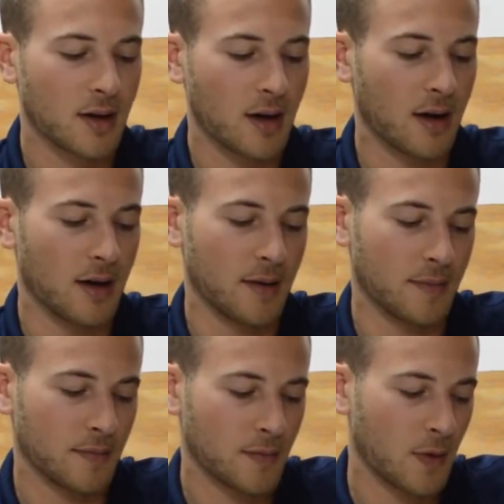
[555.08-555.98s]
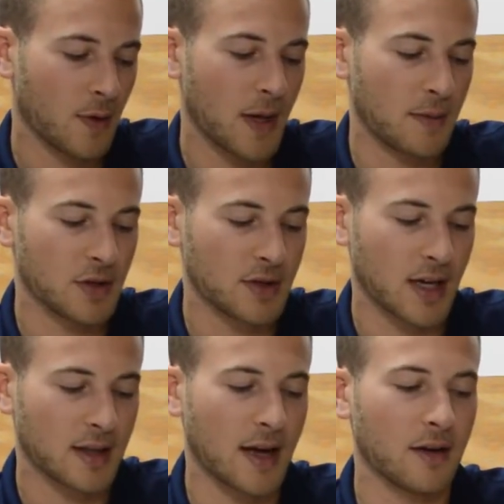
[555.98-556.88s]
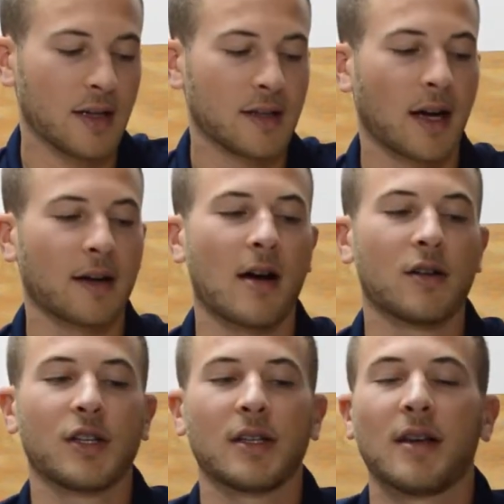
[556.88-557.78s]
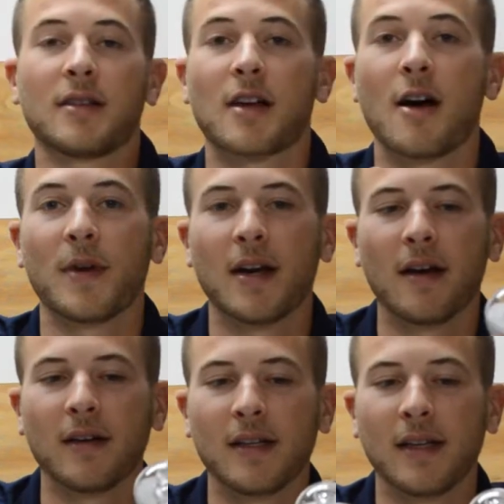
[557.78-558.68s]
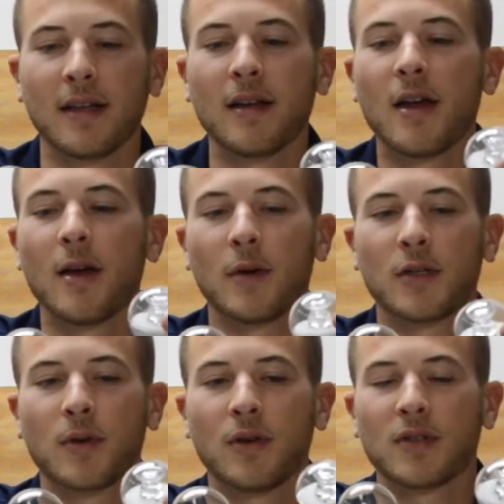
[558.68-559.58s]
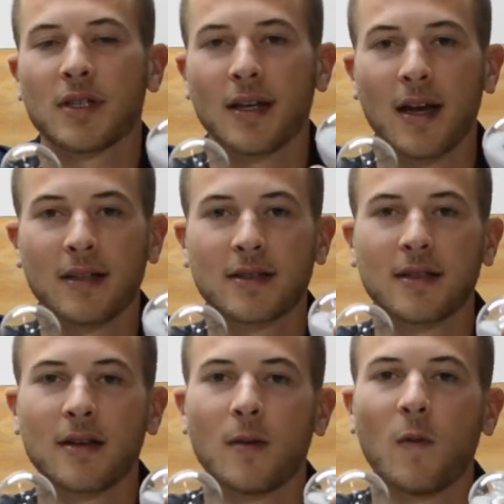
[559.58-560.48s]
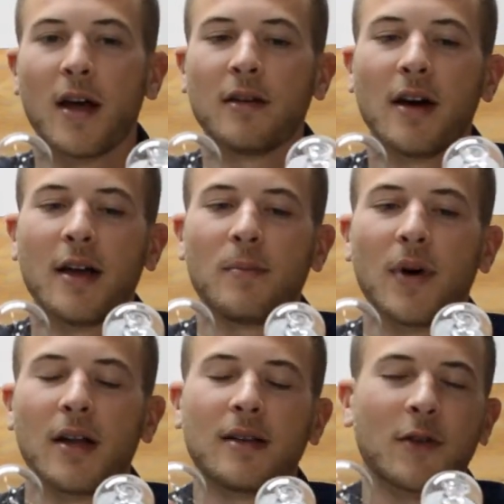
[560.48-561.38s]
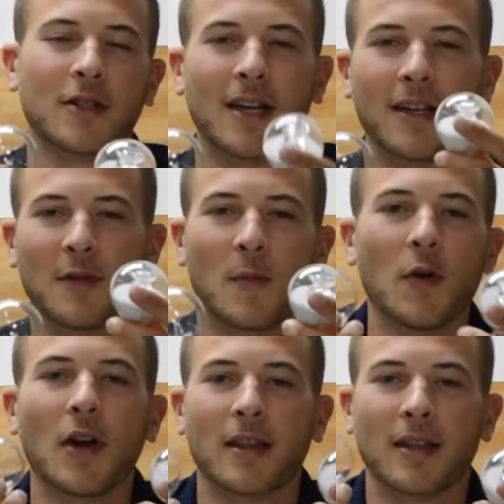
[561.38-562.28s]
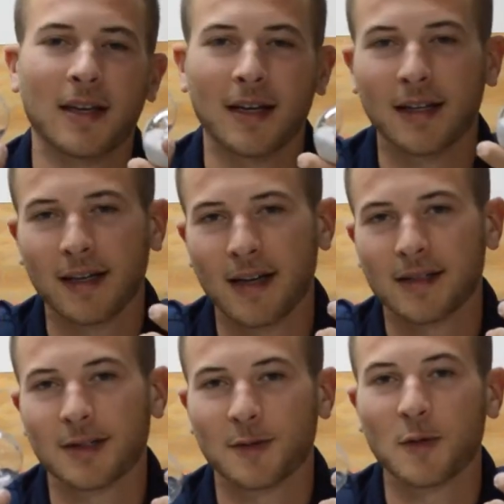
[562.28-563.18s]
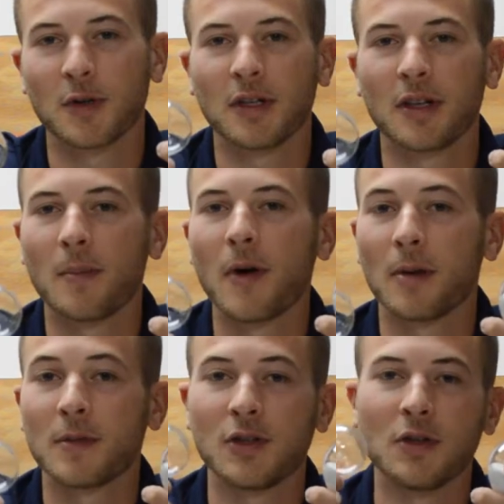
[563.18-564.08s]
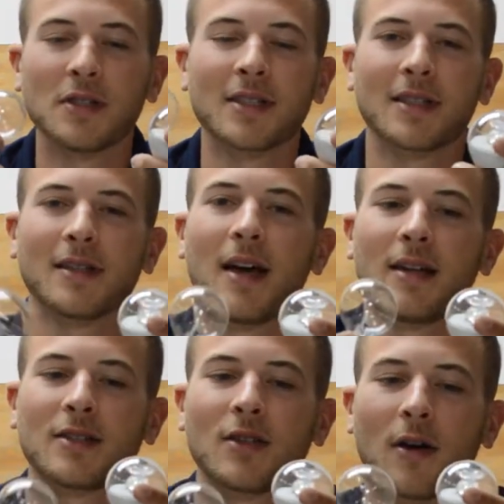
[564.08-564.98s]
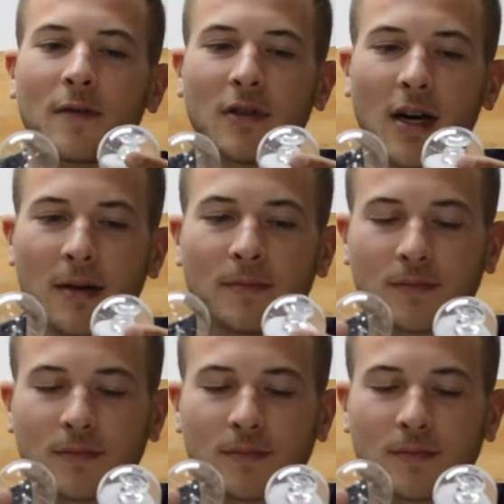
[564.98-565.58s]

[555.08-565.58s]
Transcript: or maybe you just like the LED technology. It does come in an LED, which produces a nice white light, but for setting the mood, I think incandescent's really the bulb to use. It's a nice soft light.